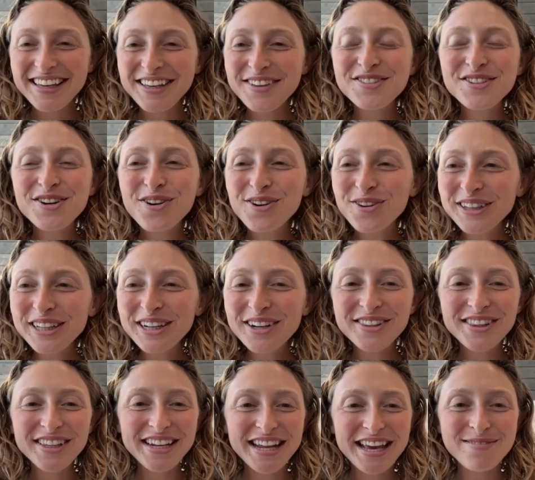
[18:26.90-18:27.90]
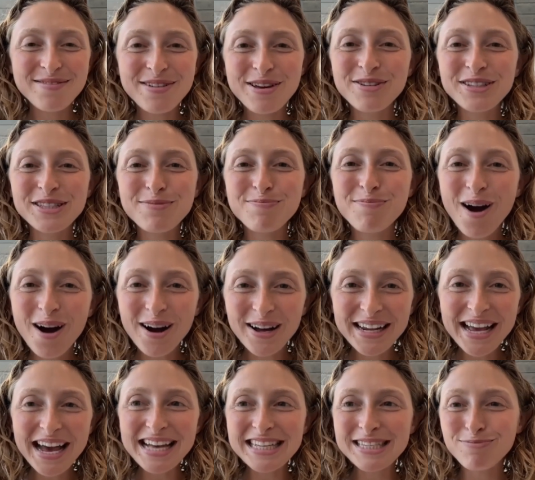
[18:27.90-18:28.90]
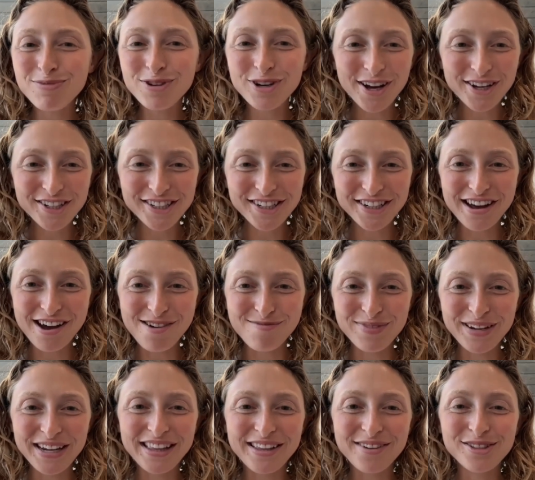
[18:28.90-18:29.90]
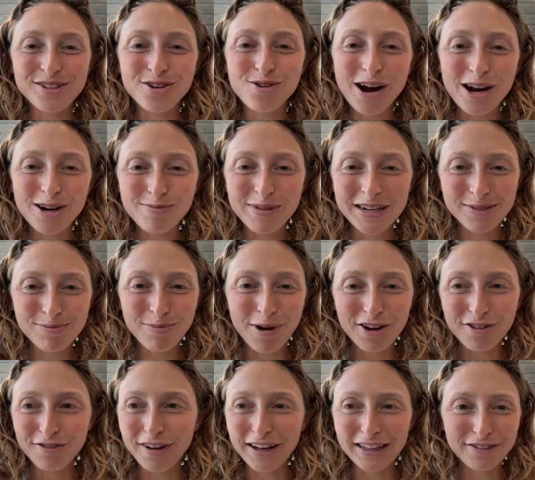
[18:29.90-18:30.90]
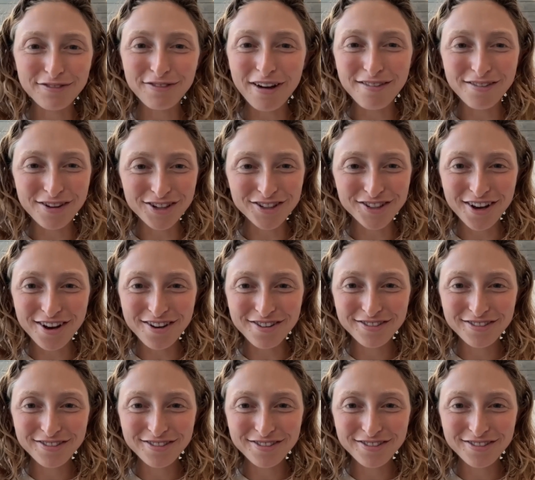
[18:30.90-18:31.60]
You totally heard the name. It was a podcast production company that was acquired by Spotify like 5 years ago.